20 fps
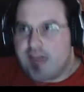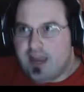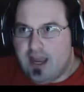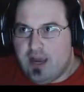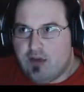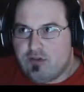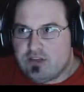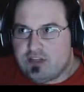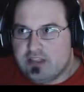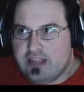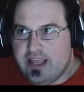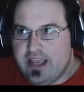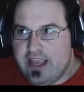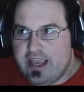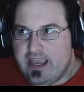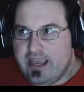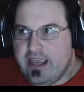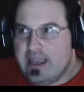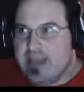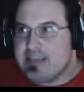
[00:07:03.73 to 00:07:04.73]
The house
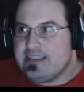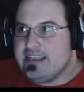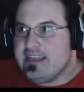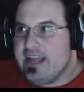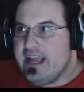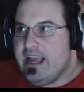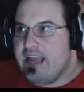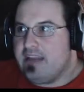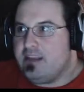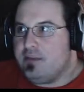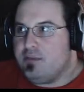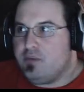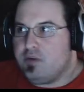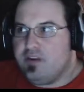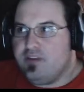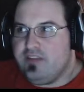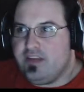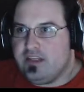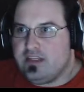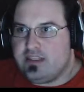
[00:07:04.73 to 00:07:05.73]
lay, as it had the
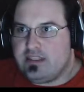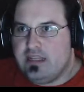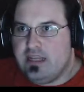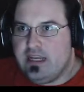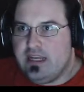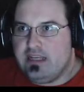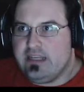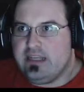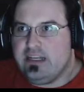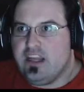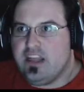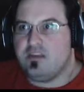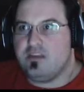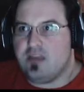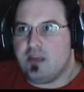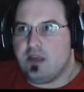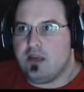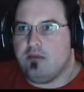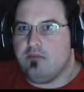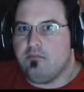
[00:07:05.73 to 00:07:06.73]
previous night, in a
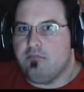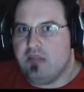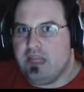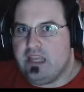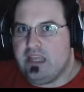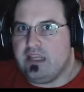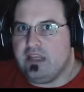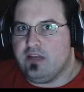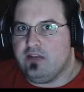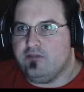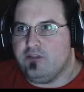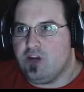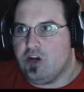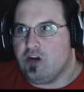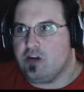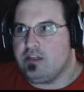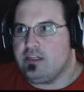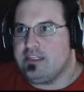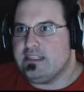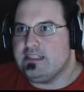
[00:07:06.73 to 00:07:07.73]
thick blanket of
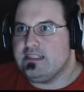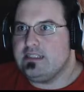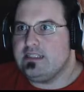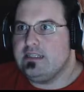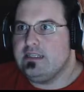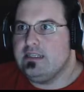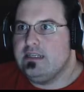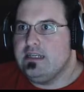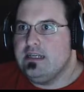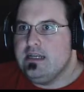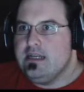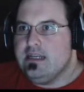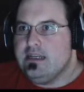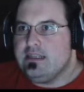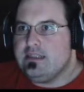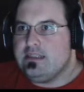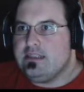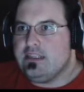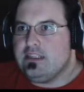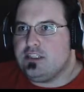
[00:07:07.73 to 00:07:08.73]
darkness.
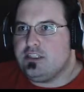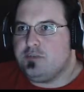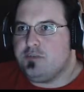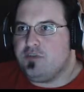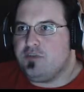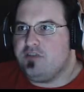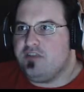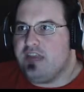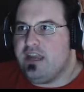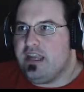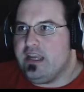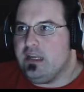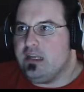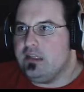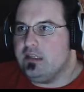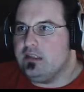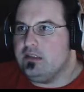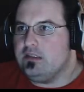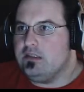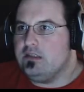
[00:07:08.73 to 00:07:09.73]
Since
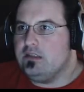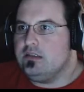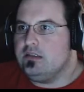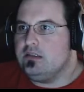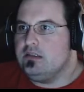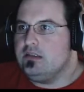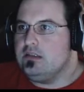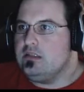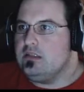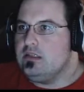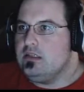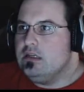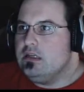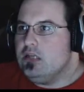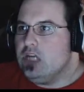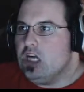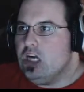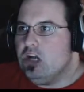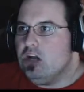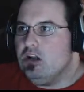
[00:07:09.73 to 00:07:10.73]
prevailed,
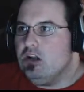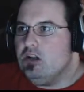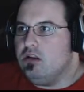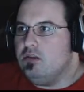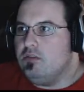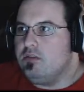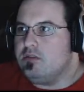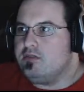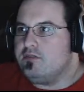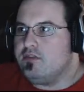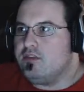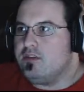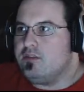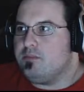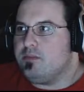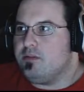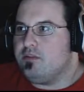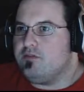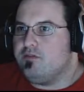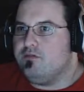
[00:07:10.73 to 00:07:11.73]
all but for
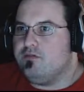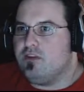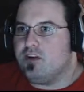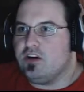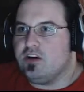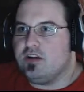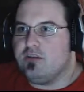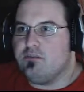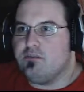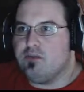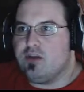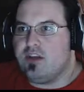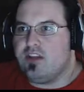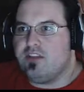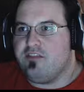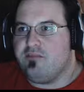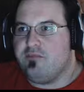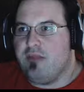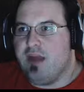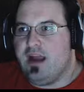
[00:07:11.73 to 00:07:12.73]
the perverted
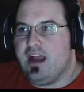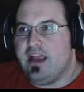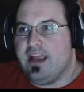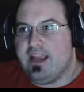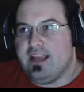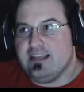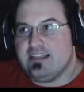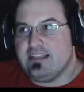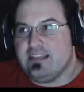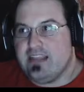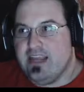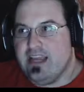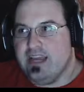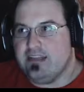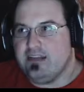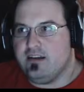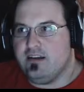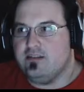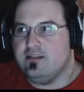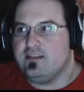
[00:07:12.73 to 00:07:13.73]
breath of my as
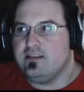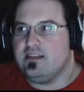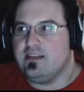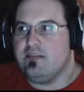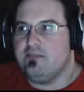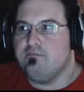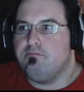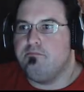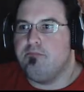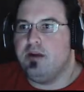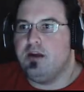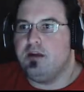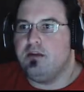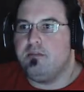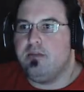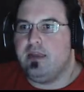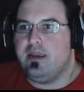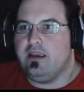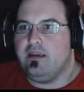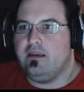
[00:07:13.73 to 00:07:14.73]
yet unseen
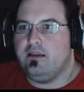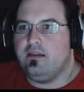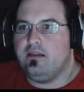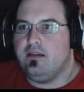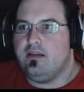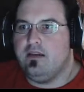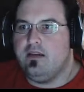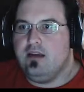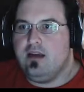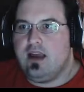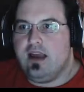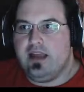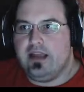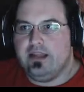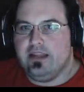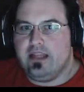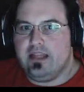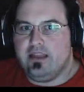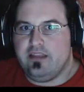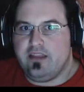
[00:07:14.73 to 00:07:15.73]
bunkmate.
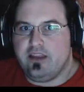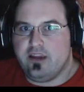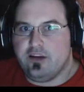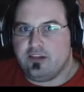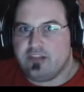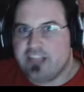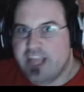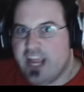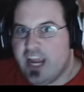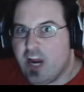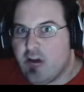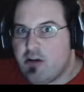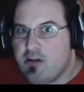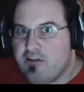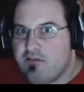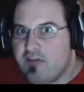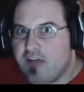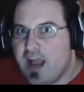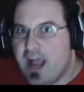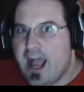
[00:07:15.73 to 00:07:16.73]
I lay there
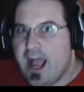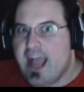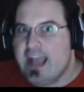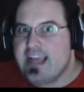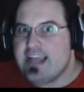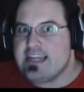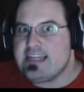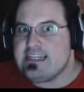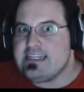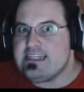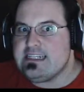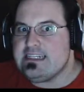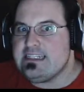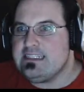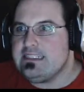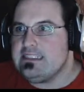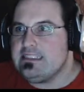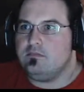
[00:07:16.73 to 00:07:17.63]
terrified.